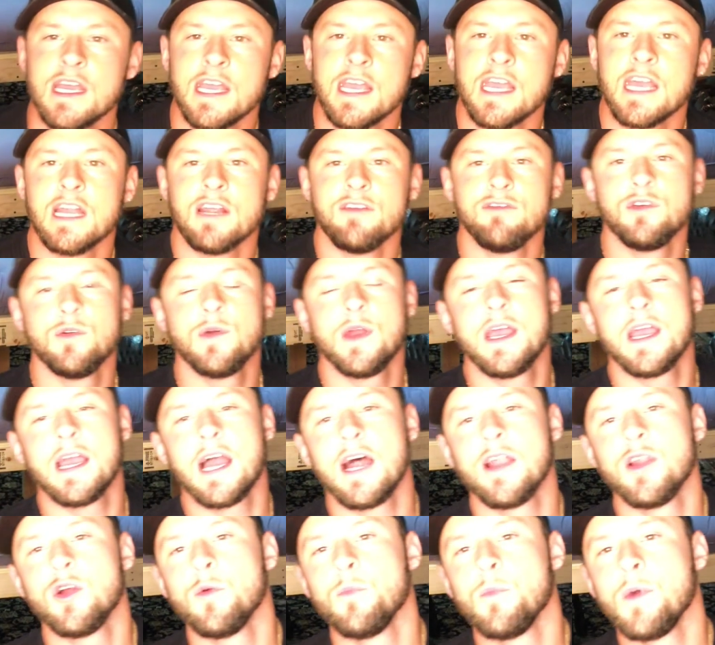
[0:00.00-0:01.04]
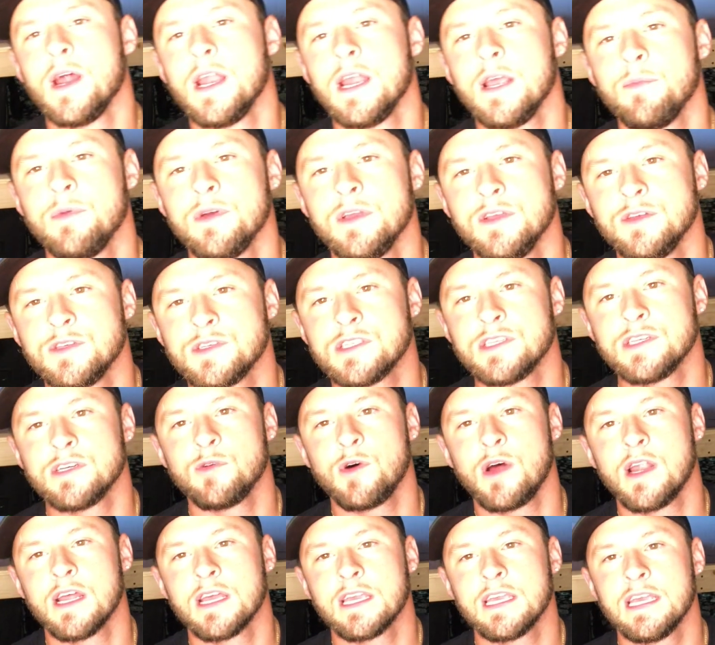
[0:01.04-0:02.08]
And if you ain't got no money, but you still
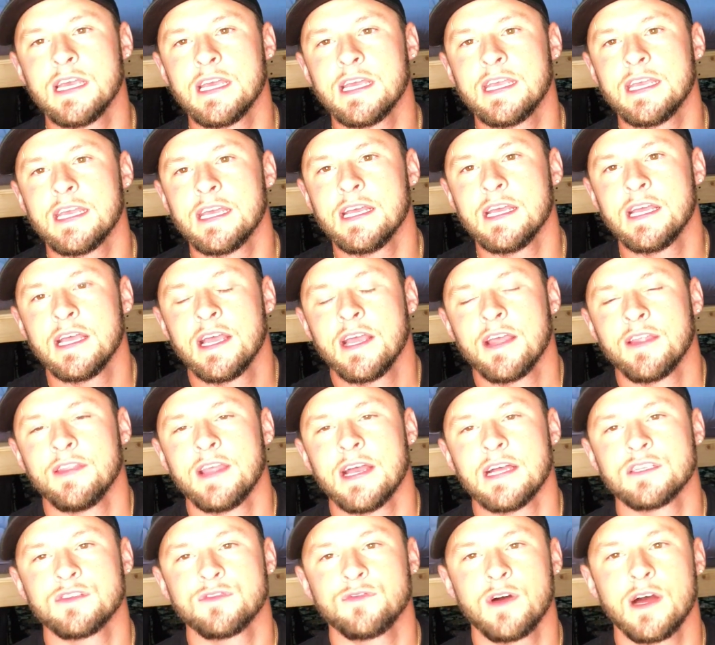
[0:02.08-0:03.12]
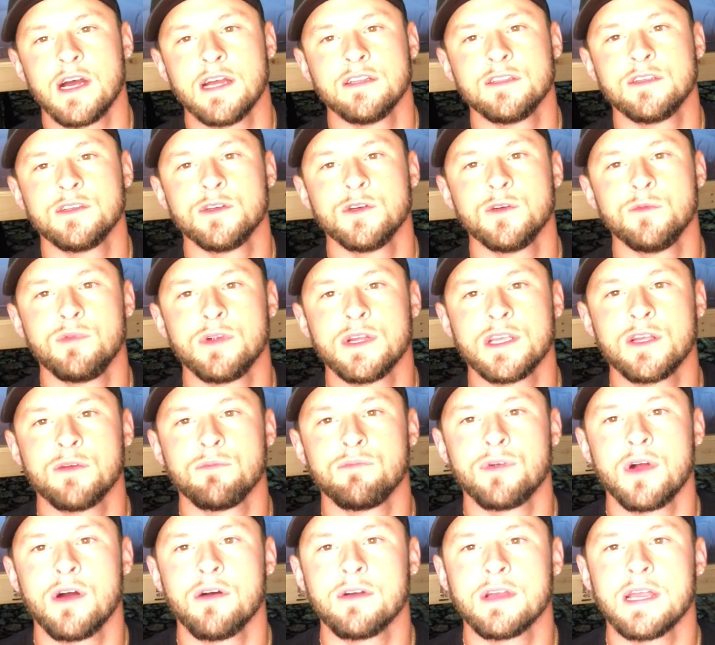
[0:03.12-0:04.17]
want to kick it, that's fine too. Bring your
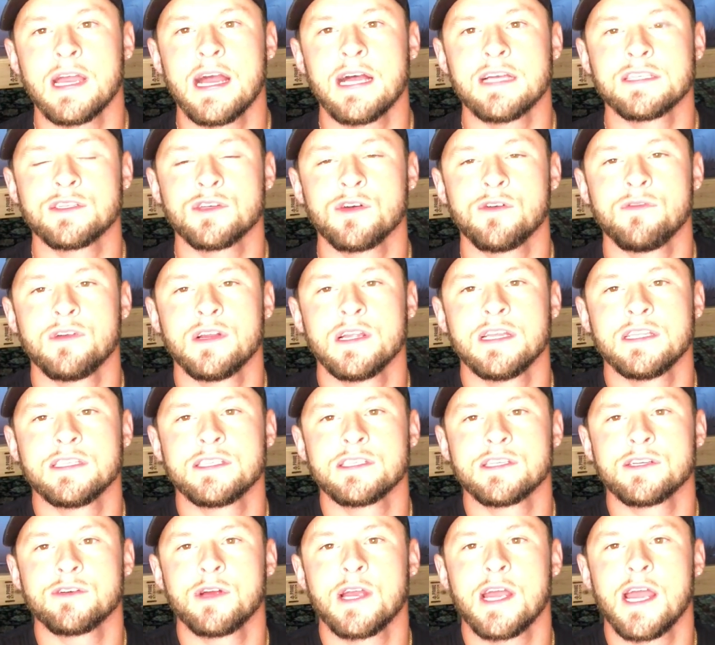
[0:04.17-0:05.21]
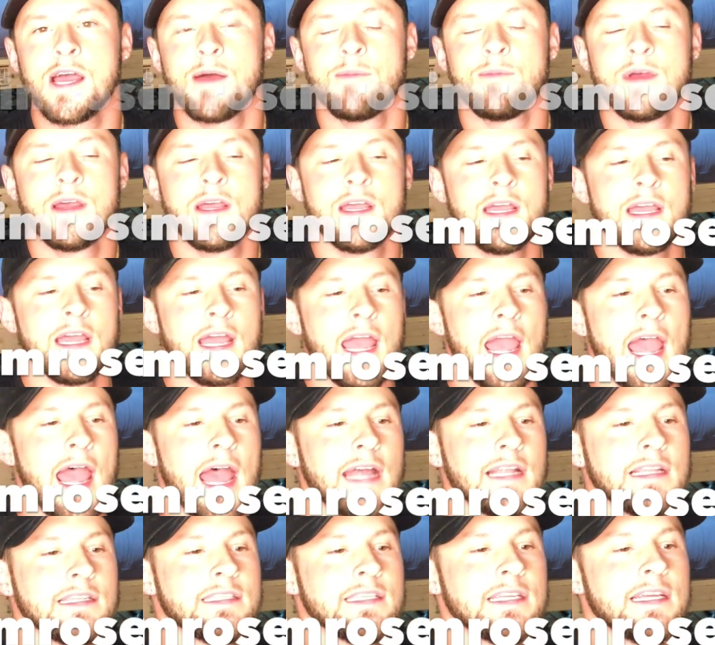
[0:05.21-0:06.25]
broke ass over to Instagram
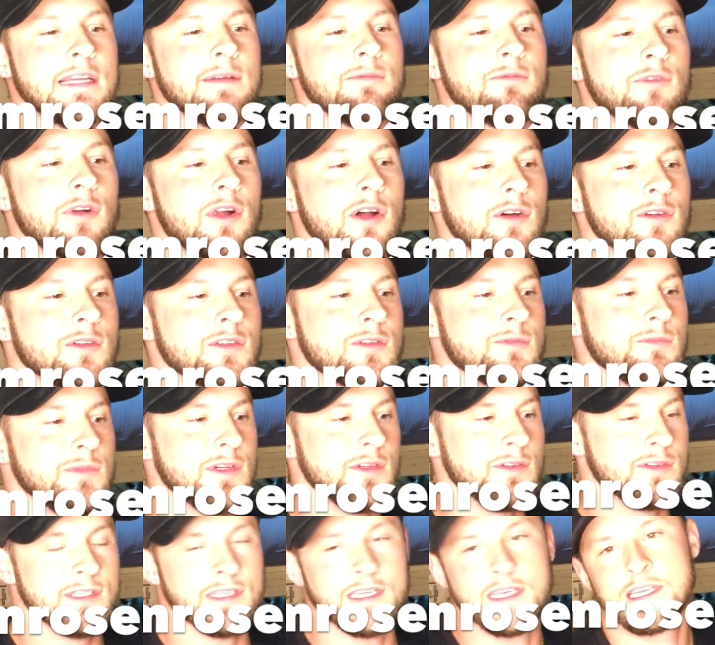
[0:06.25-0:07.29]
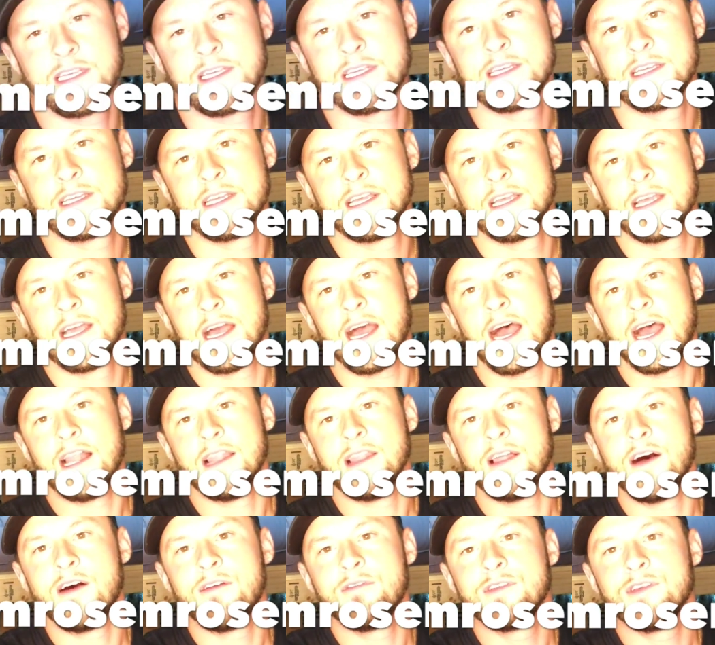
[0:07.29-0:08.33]
@TimRoseMusic. I
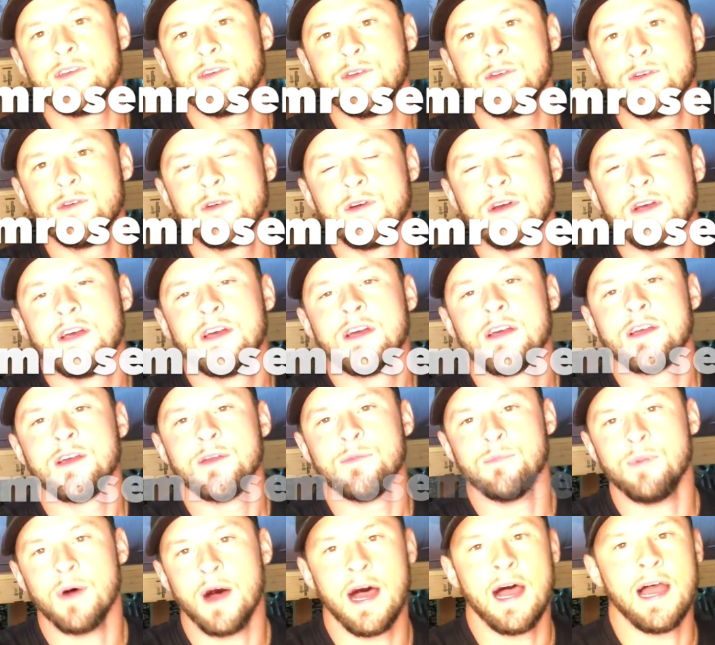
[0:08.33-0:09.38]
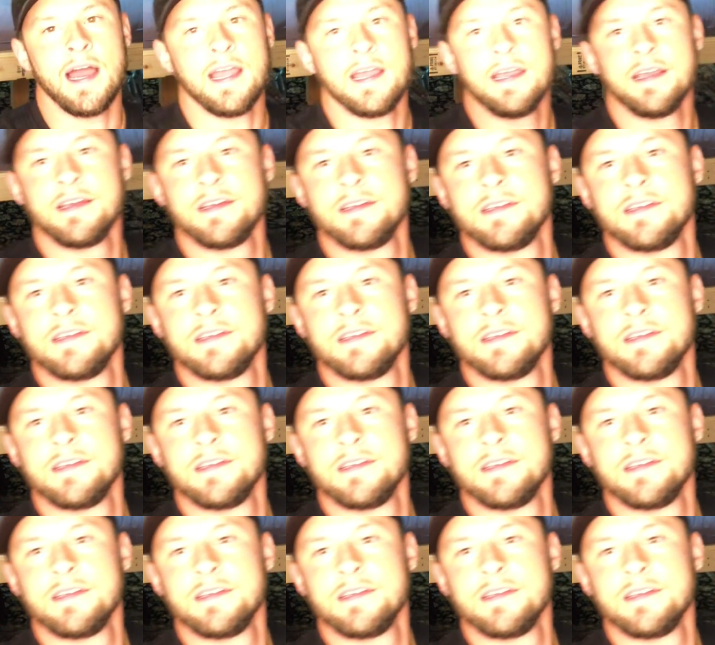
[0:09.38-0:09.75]
love you. Goodbye.